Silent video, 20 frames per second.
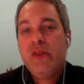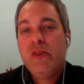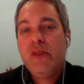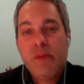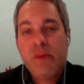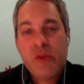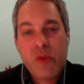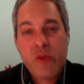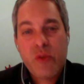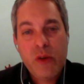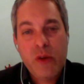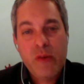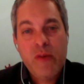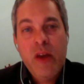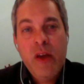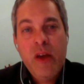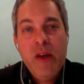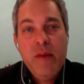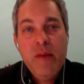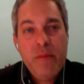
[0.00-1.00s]
some sort of
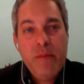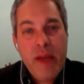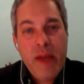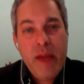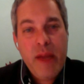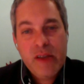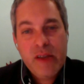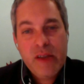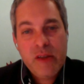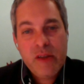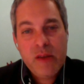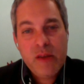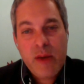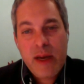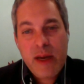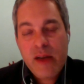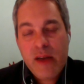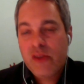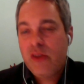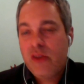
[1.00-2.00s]
mental
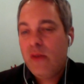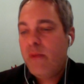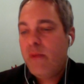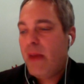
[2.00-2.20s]
arousal,